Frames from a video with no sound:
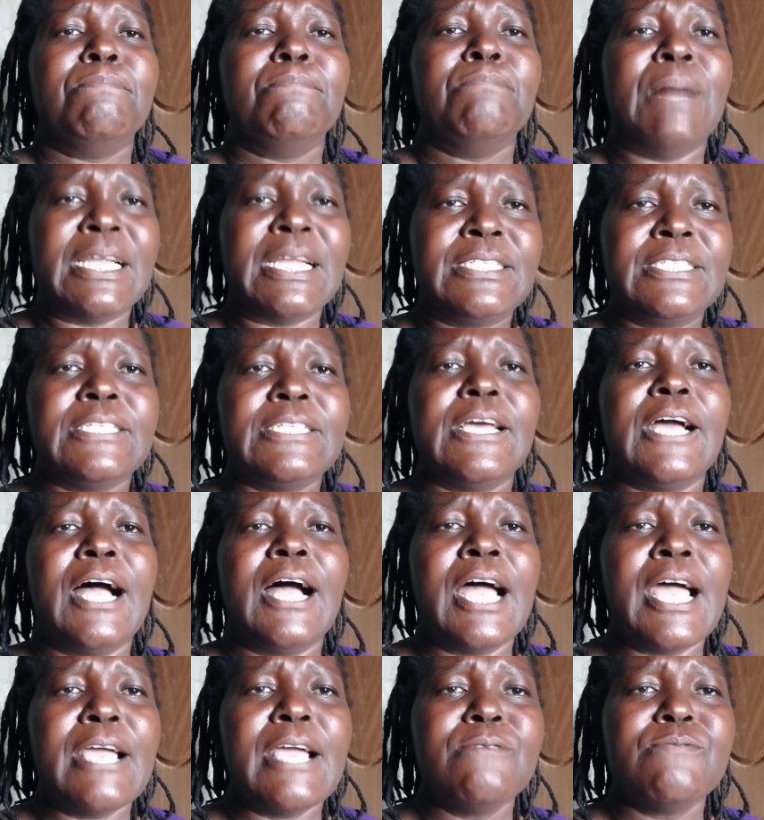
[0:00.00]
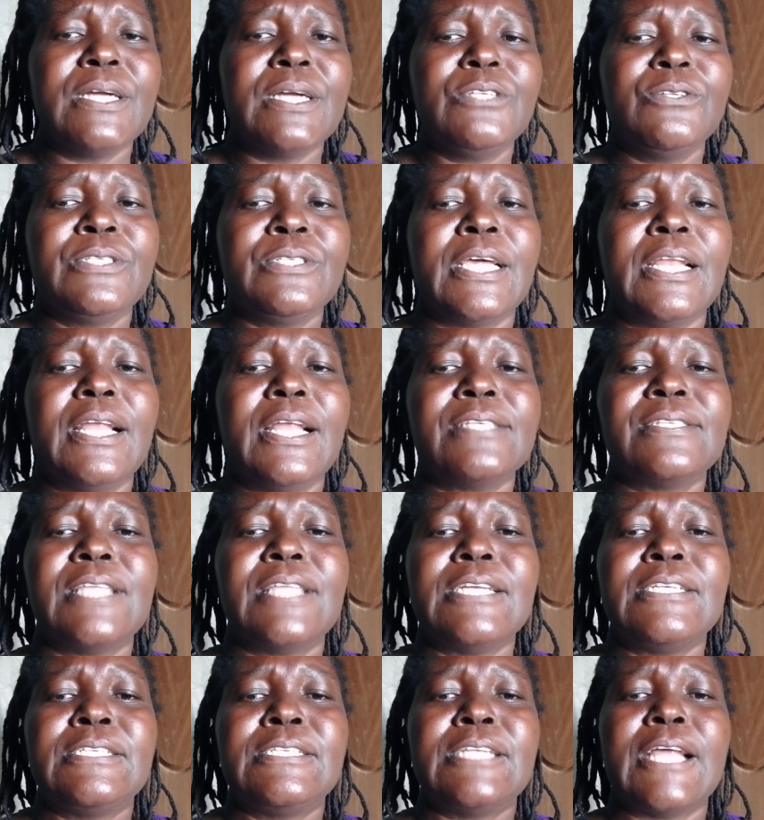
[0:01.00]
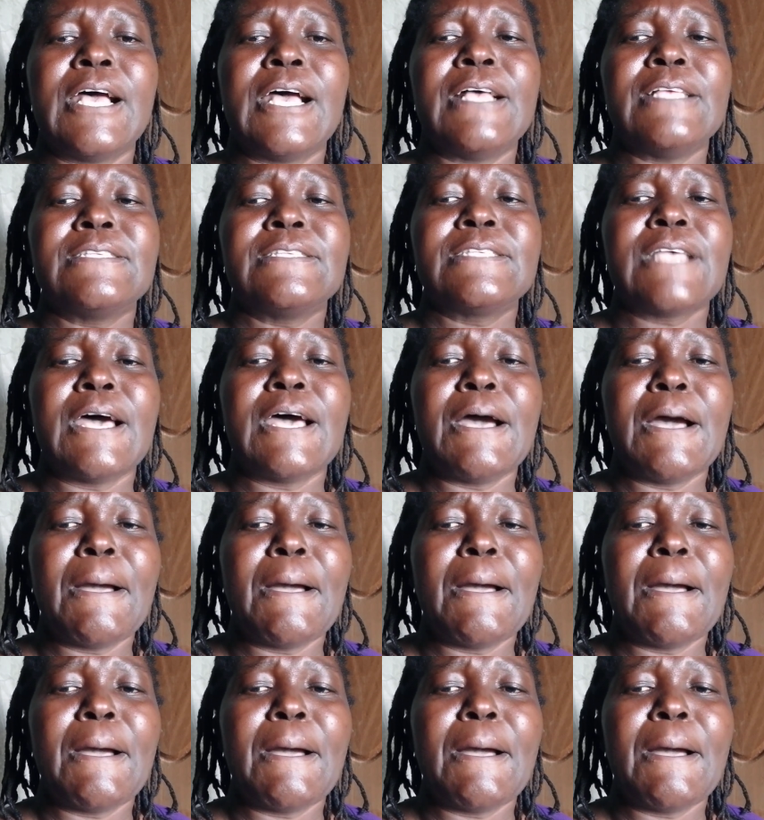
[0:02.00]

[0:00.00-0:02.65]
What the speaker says: But I want to tell us that as